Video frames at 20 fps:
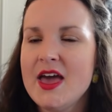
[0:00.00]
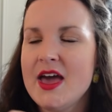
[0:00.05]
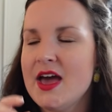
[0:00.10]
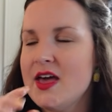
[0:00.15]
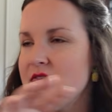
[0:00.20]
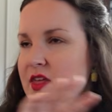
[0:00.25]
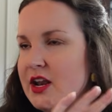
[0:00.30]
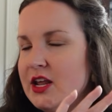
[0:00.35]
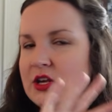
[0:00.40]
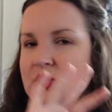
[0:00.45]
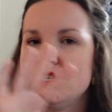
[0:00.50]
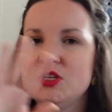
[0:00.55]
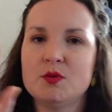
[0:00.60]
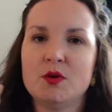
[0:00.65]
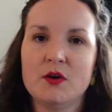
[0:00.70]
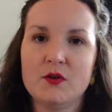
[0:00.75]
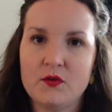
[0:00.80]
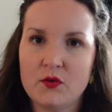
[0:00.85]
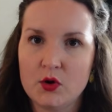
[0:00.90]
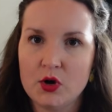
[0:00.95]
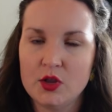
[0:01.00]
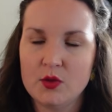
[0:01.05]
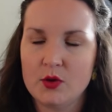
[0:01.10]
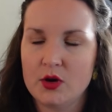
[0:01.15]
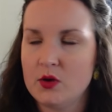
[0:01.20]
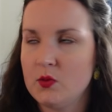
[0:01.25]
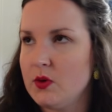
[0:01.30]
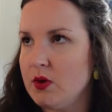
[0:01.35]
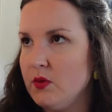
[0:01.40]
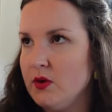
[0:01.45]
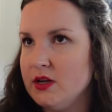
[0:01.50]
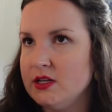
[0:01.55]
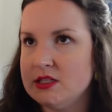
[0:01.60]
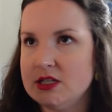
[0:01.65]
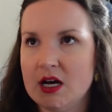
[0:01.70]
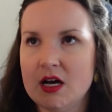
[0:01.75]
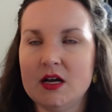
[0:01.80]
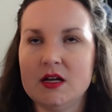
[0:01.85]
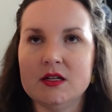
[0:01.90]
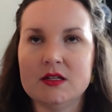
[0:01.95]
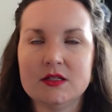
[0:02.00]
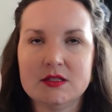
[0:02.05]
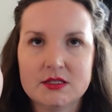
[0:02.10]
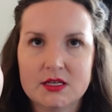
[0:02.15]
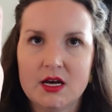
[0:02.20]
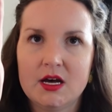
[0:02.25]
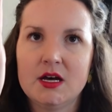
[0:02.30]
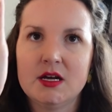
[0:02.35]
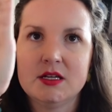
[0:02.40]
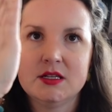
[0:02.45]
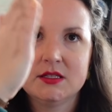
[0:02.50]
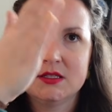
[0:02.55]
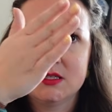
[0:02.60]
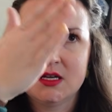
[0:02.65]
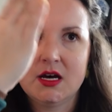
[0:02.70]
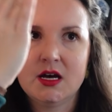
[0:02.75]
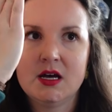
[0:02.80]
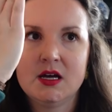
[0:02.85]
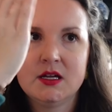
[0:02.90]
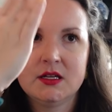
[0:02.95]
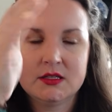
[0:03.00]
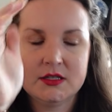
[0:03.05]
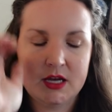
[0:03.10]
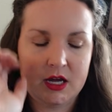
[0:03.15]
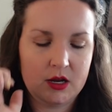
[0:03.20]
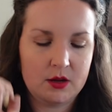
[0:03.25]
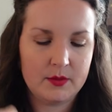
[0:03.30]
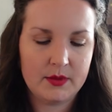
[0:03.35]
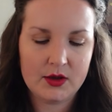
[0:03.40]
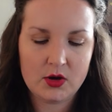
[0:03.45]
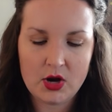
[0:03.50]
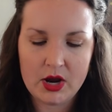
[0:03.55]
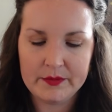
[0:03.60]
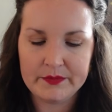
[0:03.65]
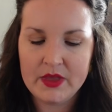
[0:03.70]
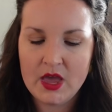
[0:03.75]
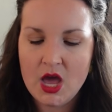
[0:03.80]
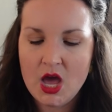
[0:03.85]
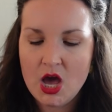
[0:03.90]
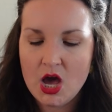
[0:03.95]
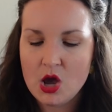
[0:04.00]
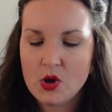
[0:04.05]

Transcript: And then I usually put 4 on the board and we read ta, ta, ta, ta. And I'm like, great.